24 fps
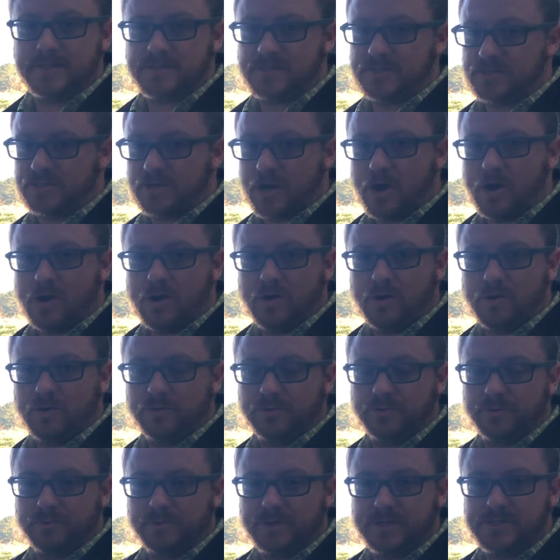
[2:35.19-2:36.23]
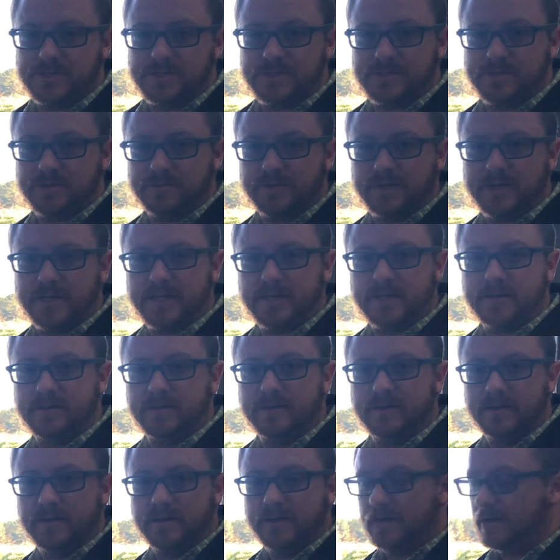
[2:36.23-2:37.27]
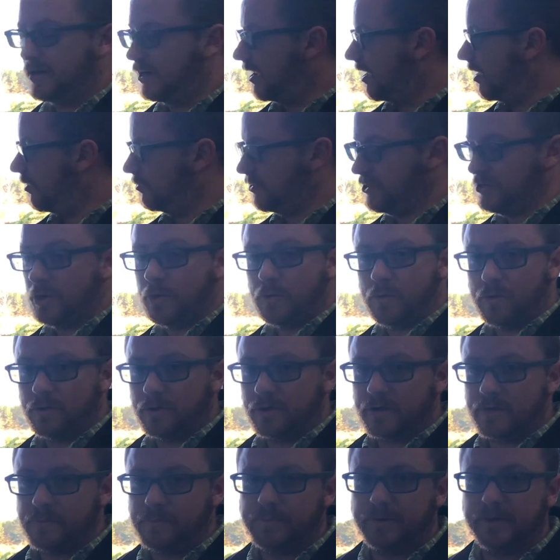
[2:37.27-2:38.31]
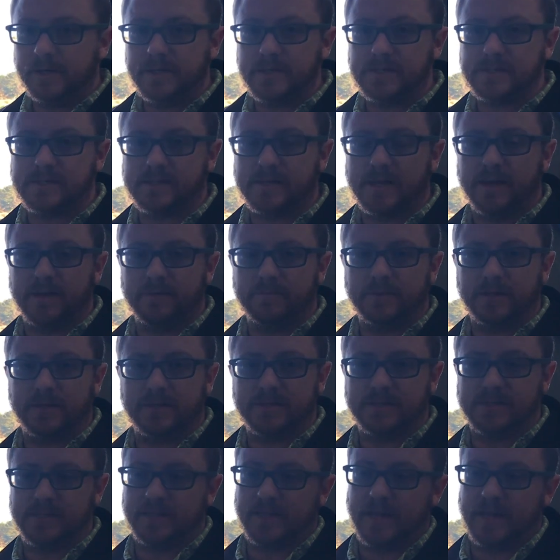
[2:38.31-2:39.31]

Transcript: This is all the wrenches that we need. We don't want a complete set because